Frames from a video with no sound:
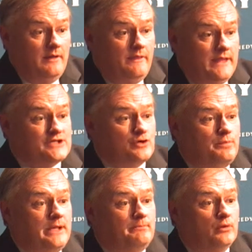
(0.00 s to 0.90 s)
These are
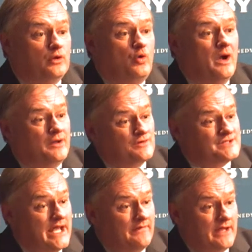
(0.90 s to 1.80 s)
people who
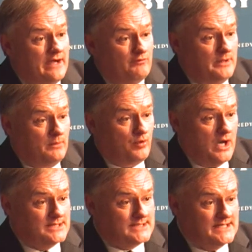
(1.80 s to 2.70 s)
understand the governmental
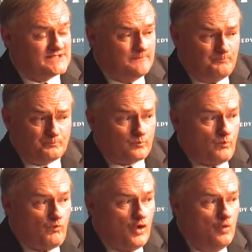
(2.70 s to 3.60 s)
process,
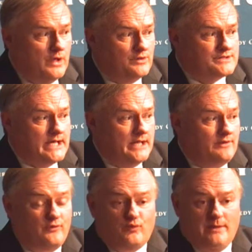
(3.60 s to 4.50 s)
who understand
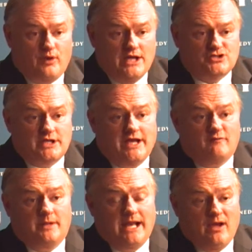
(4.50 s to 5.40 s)
the three branches of
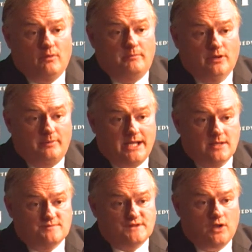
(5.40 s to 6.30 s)
government and how a bill
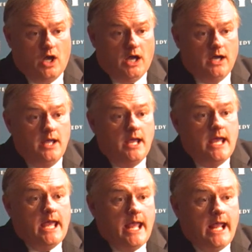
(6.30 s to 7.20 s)
becomes a law,
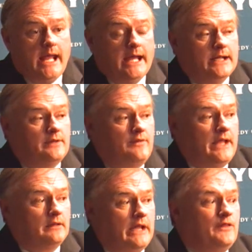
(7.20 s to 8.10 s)
and they
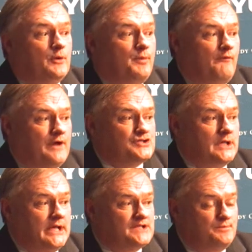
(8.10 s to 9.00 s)
lend their
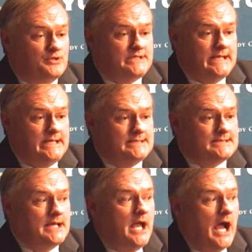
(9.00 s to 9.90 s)
professional
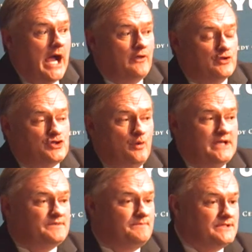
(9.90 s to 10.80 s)
expertise either to a
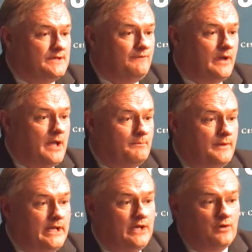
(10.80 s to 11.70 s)
specific
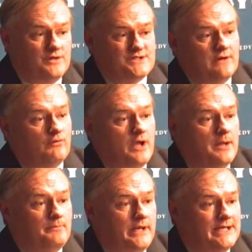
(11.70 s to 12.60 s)
company or to several
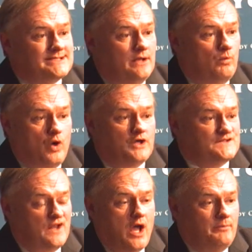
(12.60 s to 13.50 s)
companies and work as
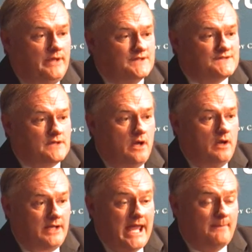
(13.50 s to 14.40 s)
lobbyists
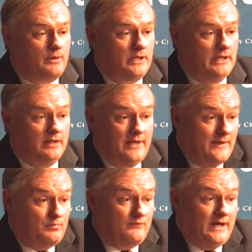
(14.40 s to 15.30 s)
on Capitol Hill, and they
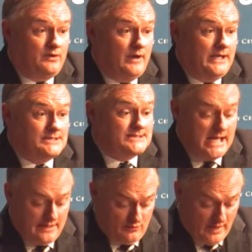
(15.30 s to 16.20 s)
provide great
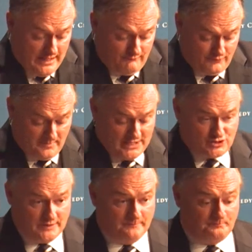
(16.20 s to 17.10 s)
insight and great
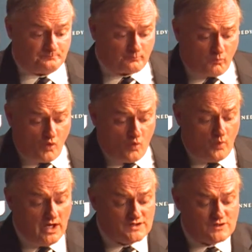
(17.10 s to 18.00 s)
information. We
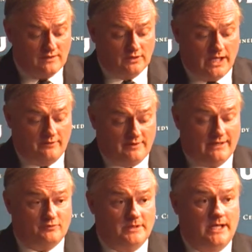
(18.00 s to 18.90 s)
also have a lot of
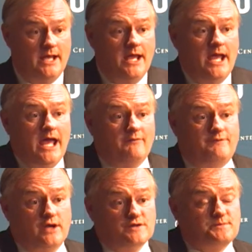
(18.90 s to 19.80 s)
government
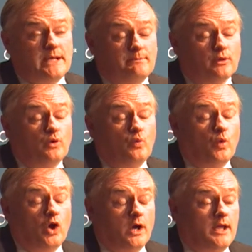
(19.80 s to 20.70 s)
affairs people who
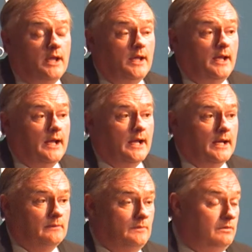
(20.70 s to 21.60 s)
work
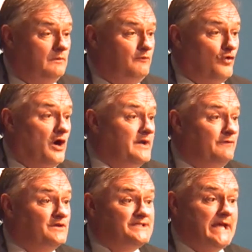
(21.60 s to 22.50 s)
for our
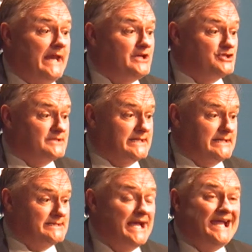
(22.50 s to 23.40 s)
different state
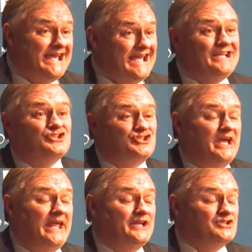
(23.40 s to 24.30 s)
agencies. Each
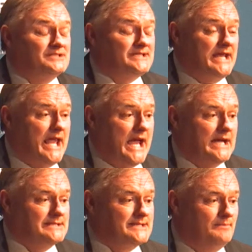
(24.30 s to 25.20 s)
state agency
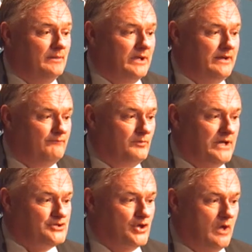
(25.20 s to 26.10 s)
has a public
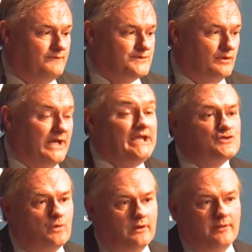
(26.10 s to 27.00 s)
information officer. Each
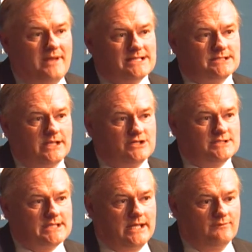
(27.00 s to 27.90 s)
one of them has a
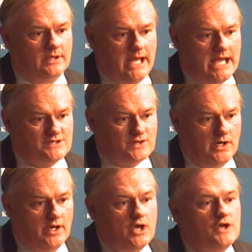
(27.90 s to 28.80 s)
legislative
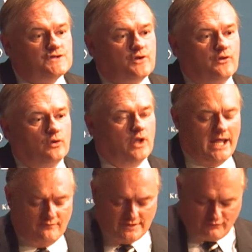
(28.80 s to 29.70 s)
liaison. So there are a
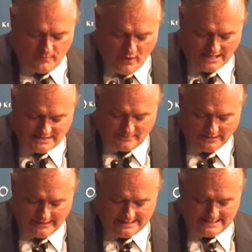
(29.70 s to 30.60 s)
lot of different
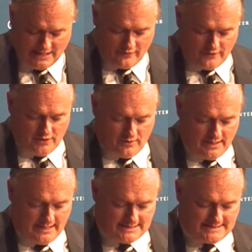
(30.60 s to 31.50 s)
possibilities there that you
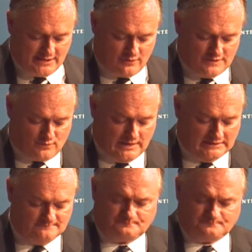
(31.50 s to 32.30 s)
can consider as well.